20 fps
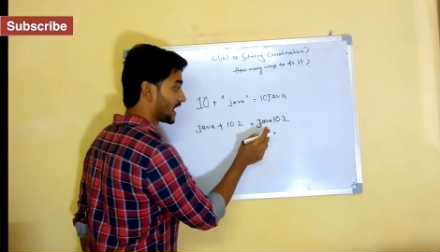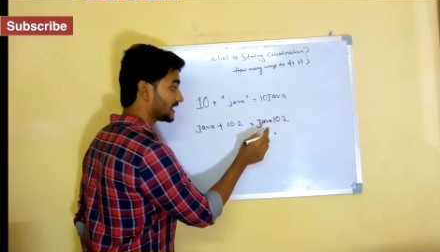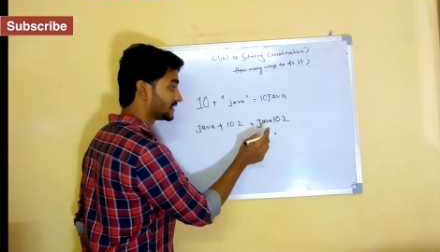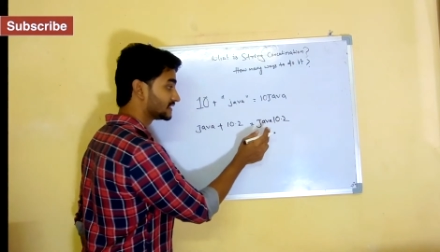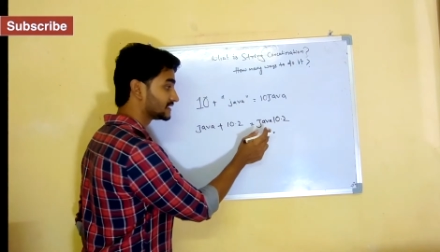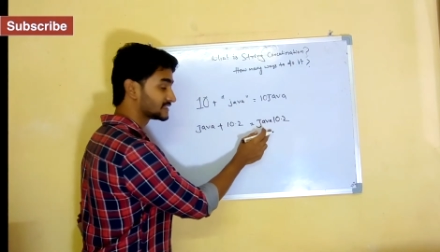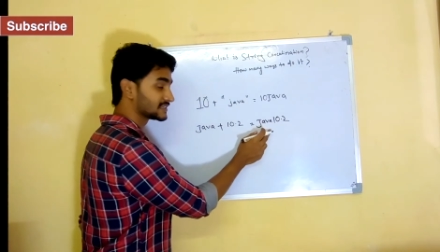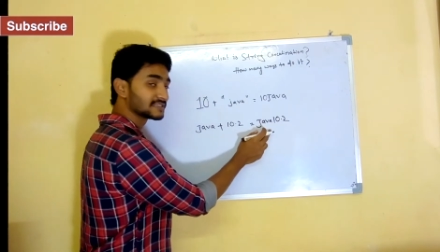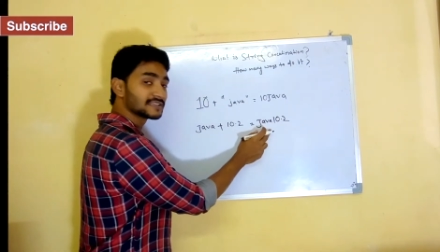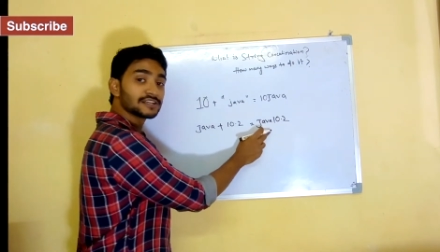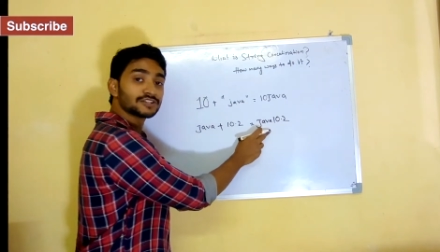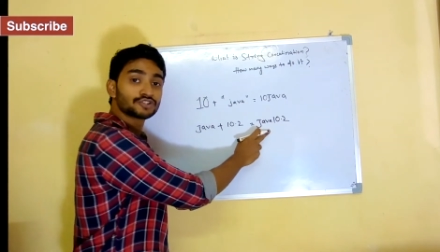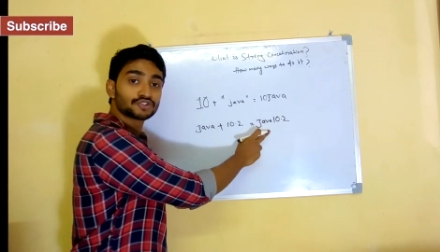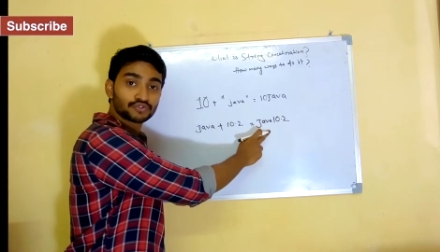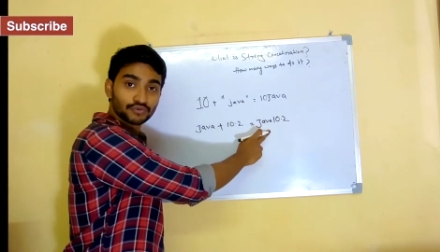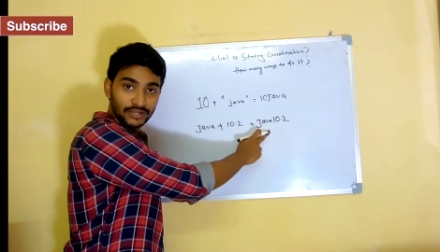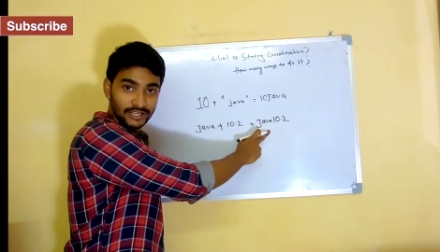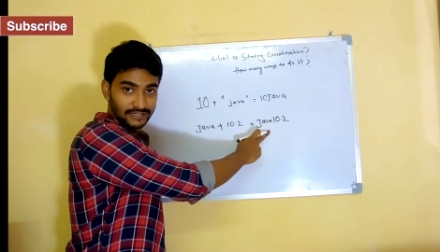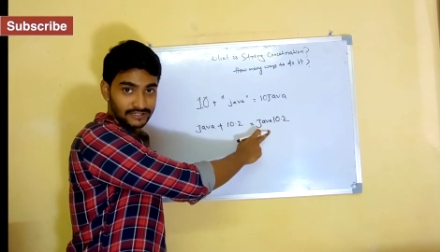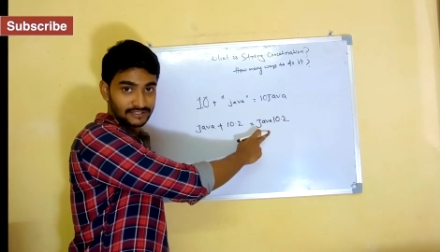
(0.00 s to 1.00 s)
and this is a
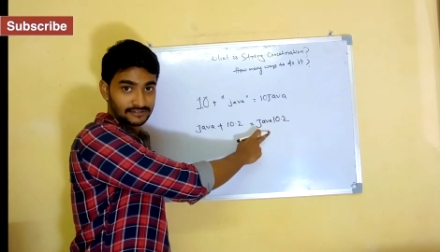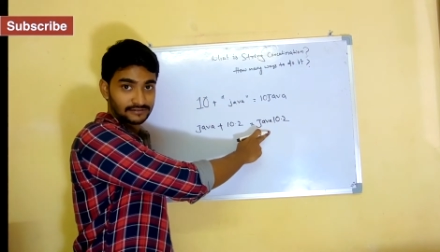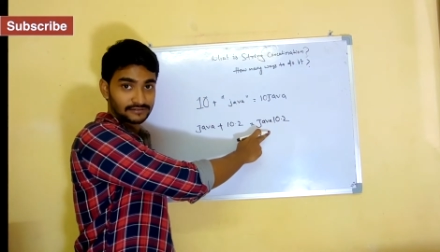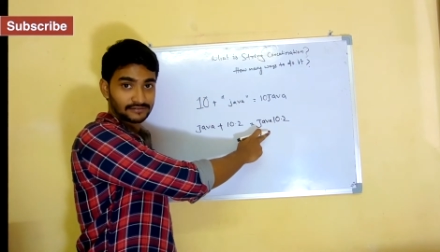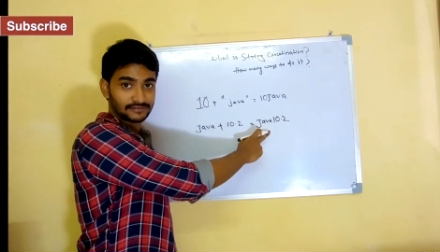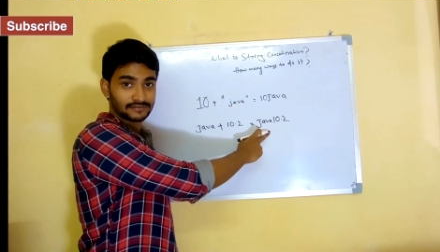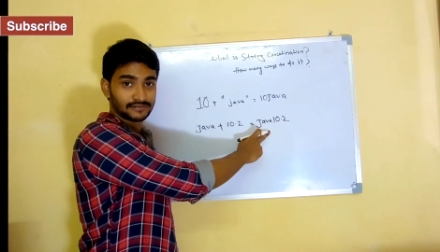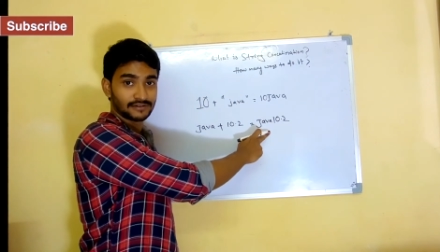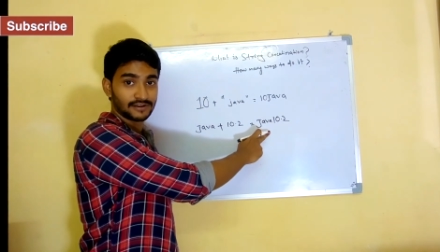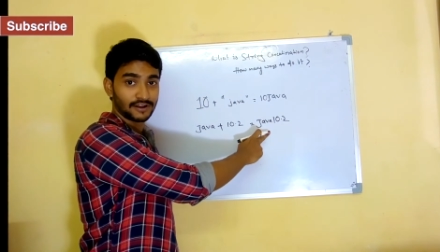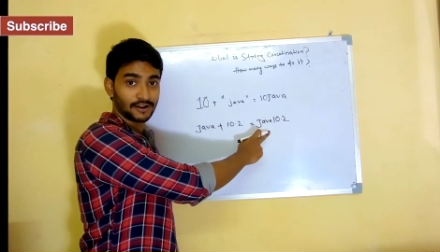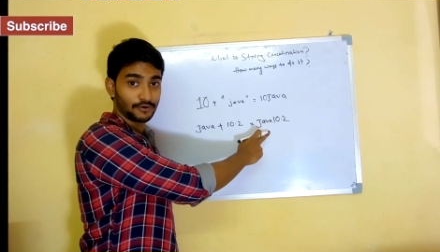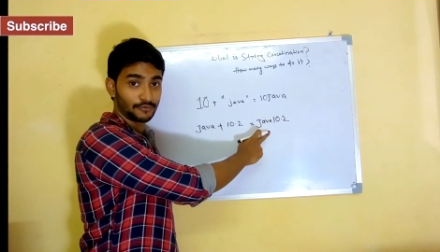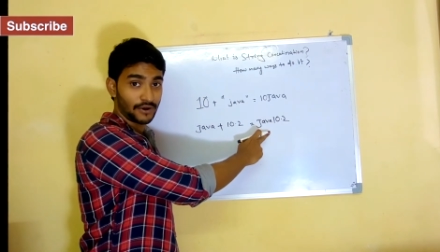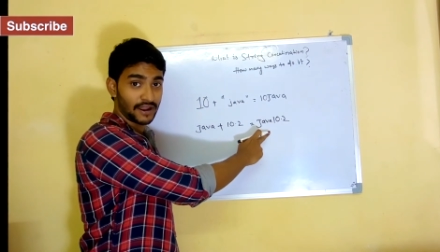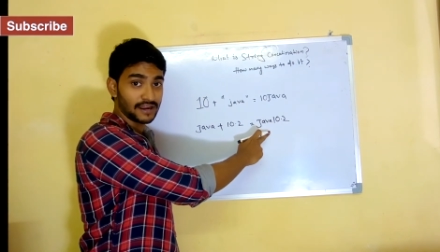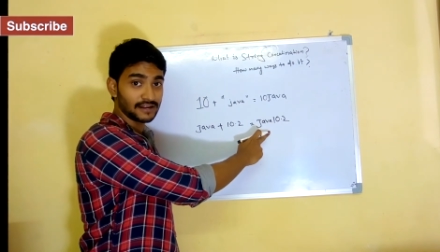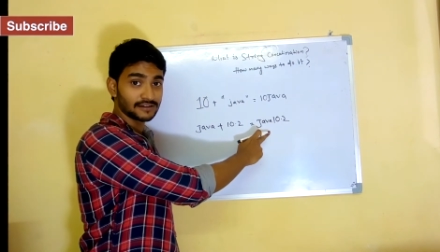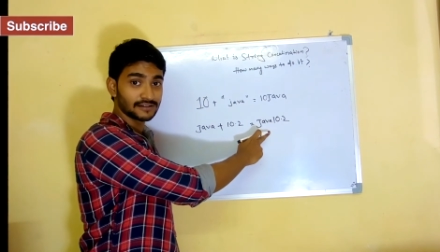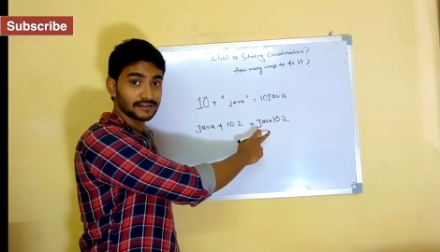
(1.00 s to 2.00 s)
string. All
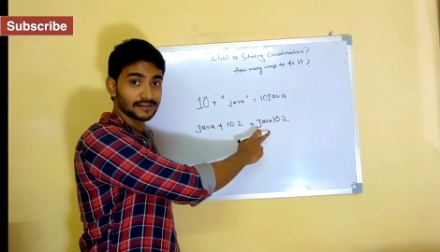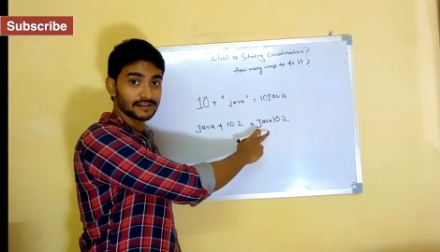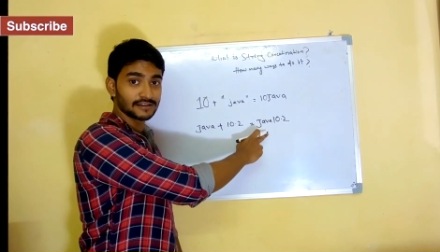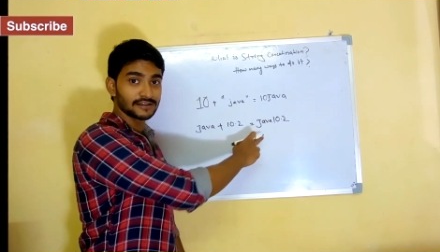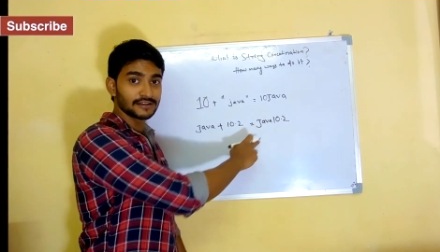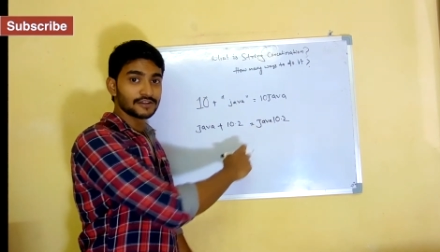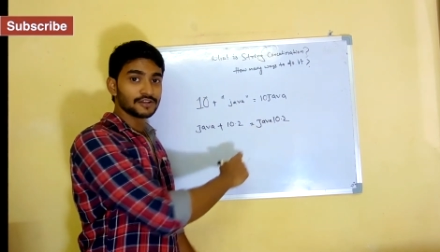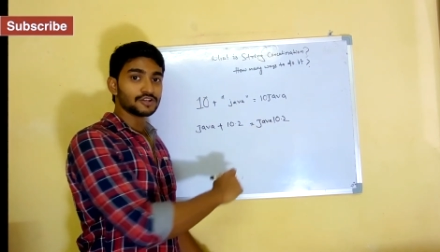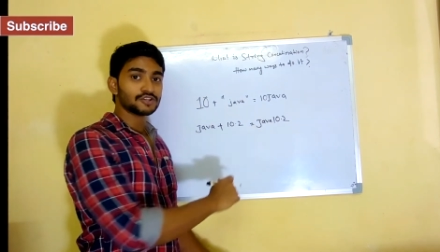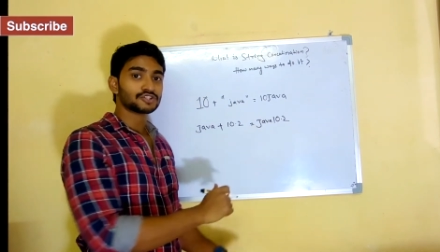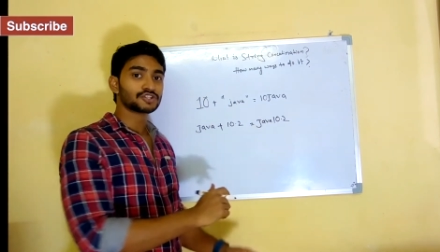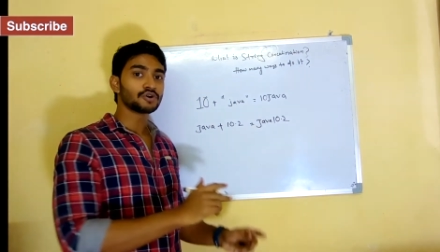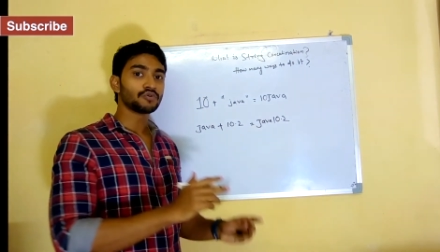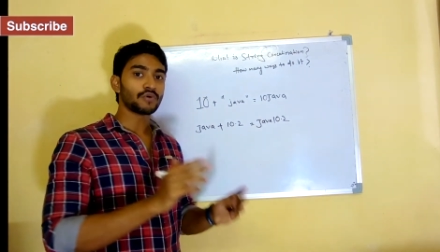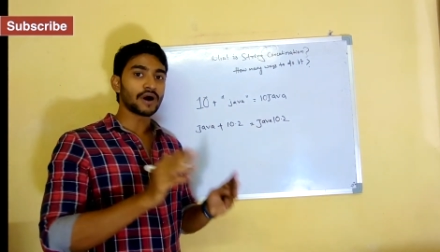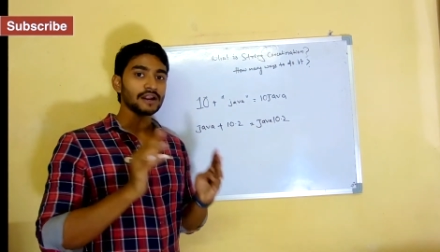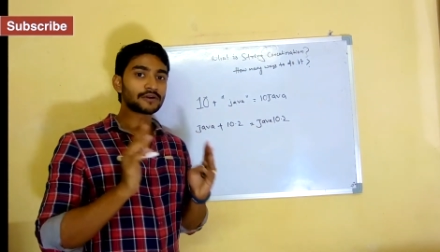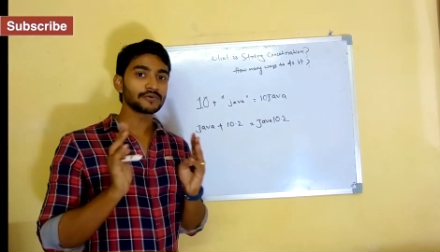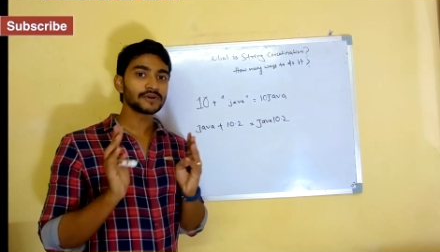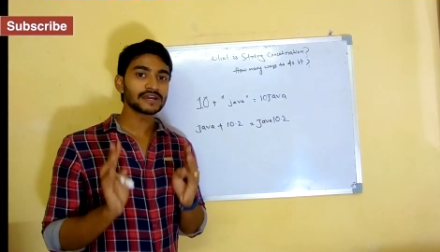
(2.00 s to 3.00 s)
right.
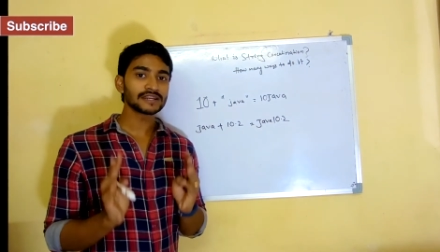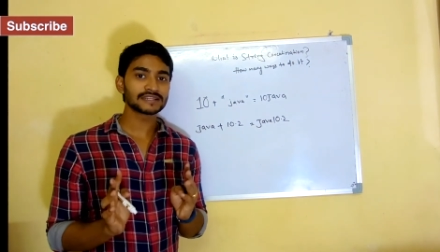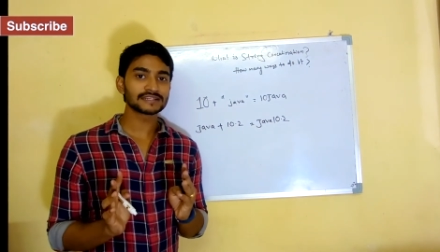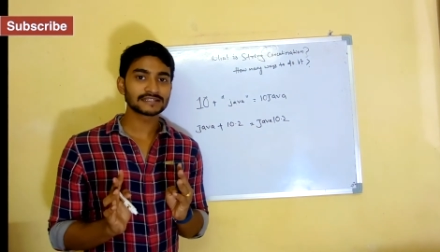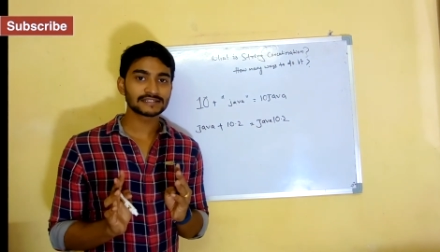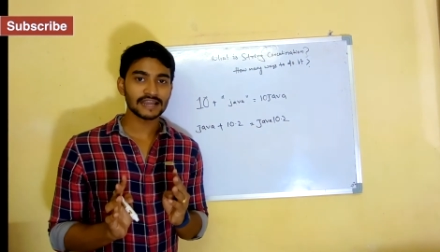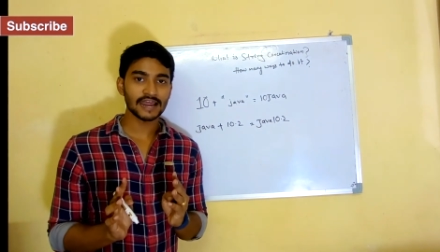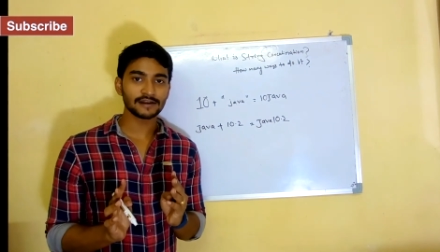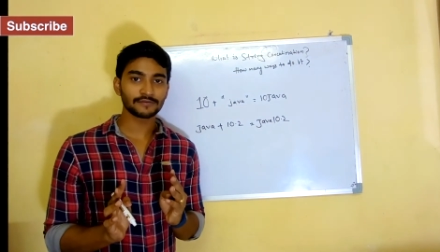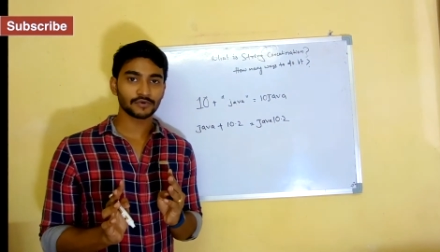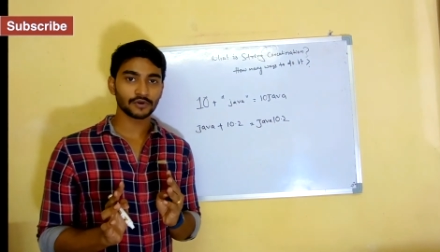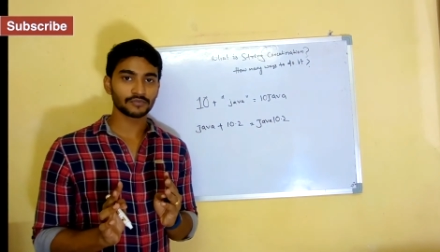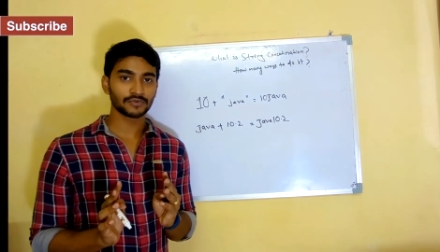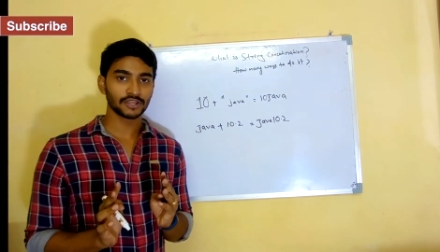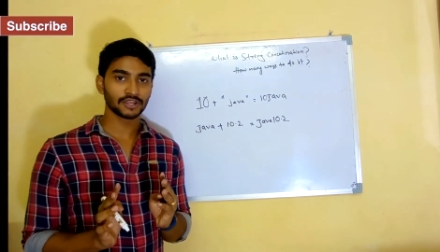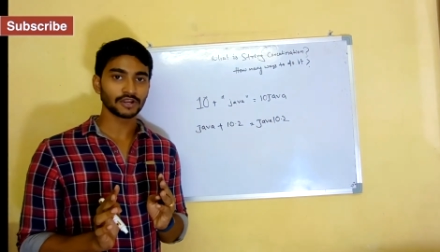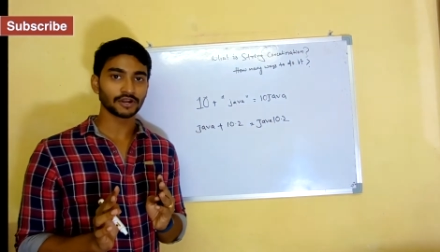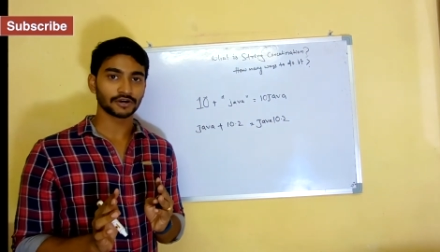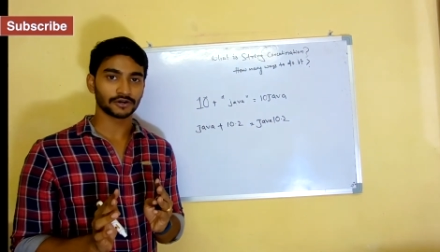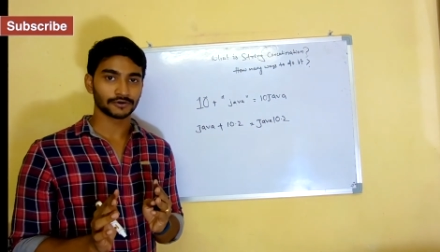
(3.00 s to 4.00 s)
So what we understand from
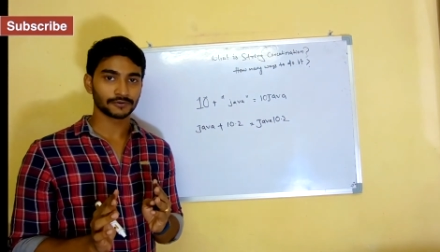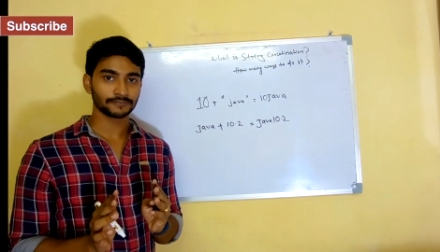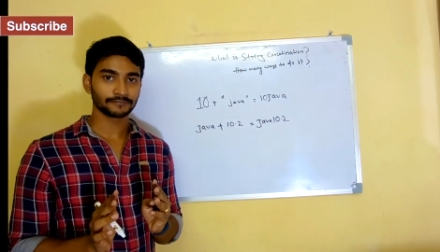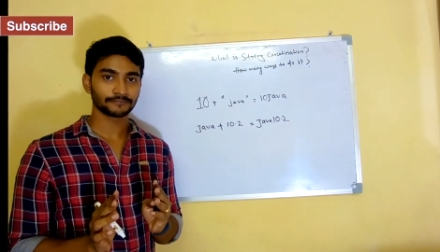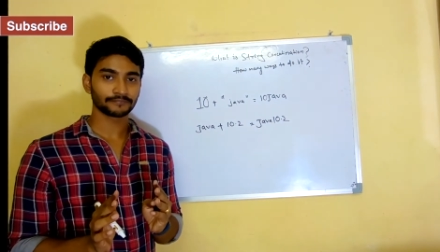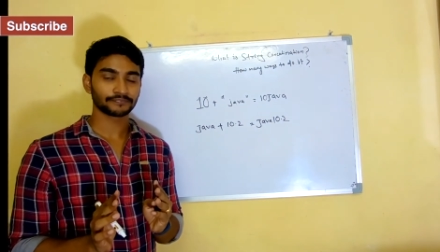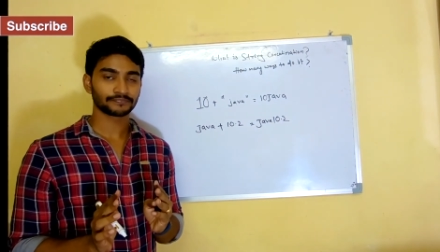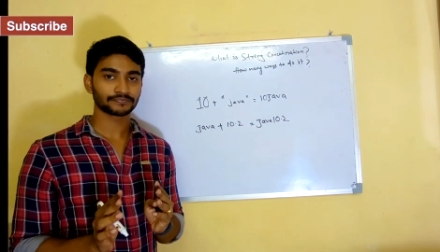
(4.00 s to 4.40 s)
here,